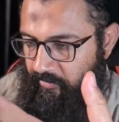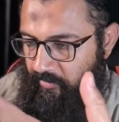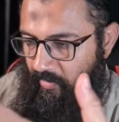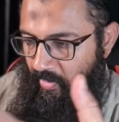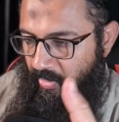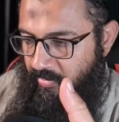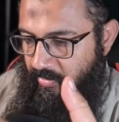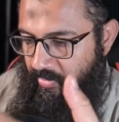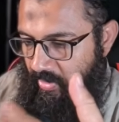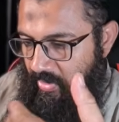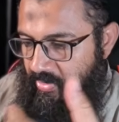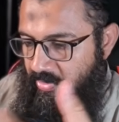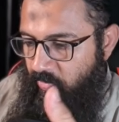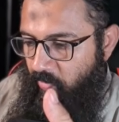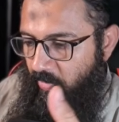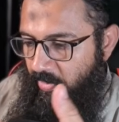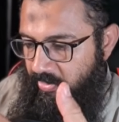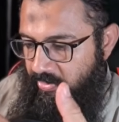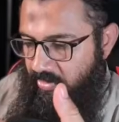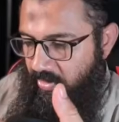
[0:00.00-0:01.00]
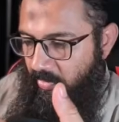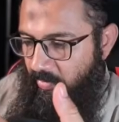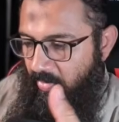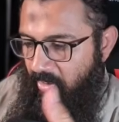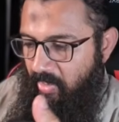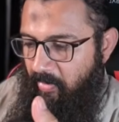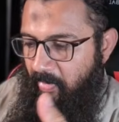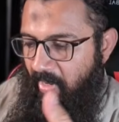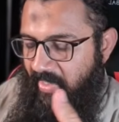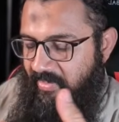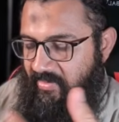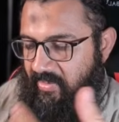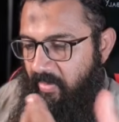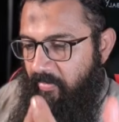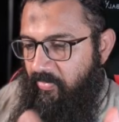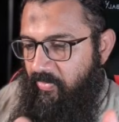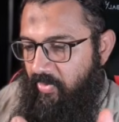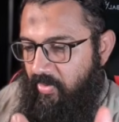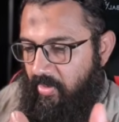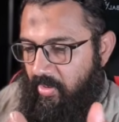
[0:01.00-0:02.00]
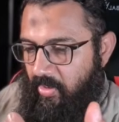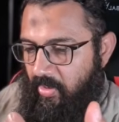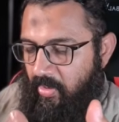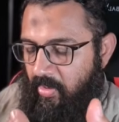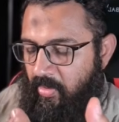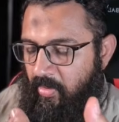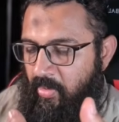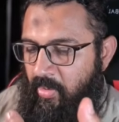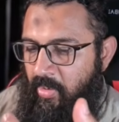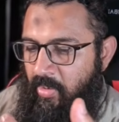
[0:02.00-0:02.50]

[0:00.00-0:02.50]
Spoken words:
This version MiniMax M3